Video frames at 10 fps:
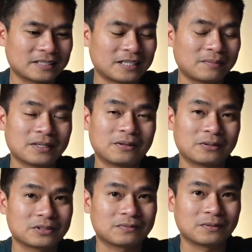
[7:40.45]
coming
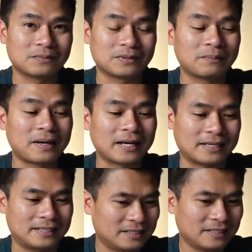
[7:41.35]
also from the bank.
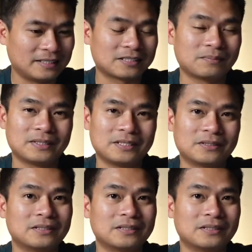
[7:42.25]
They submit